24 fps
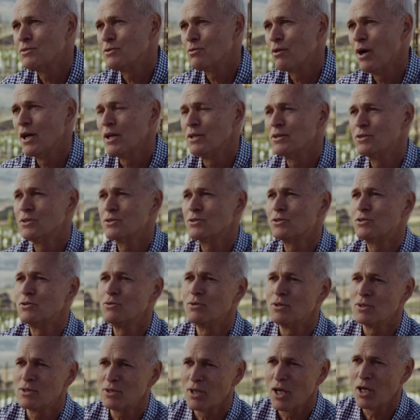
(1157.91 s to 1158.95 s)
to try to just
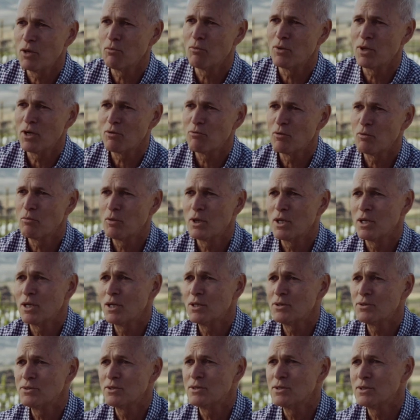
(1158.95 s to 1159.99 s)
do the same what
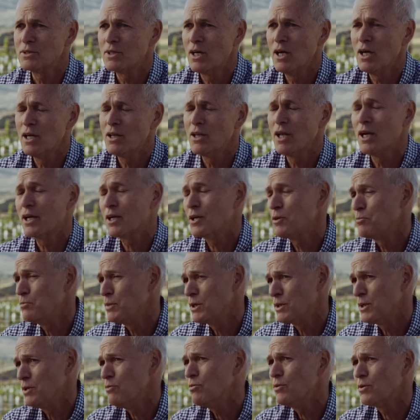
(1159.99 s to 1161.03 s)
everybody else has done, that could
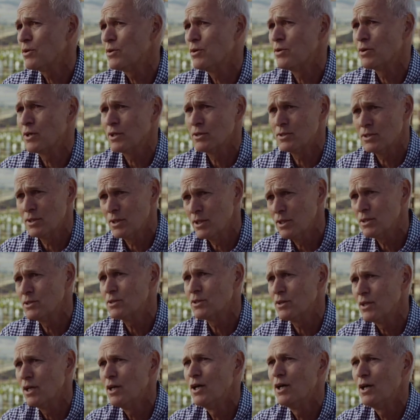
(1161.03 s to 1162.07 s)
be difficult because it
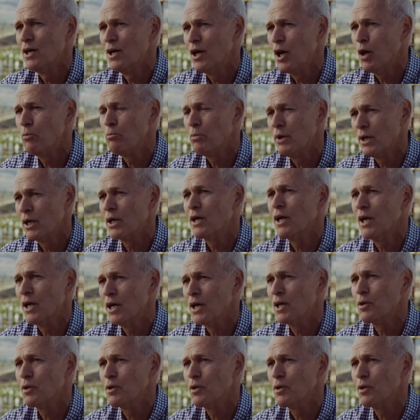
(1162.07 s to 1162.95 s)
is a big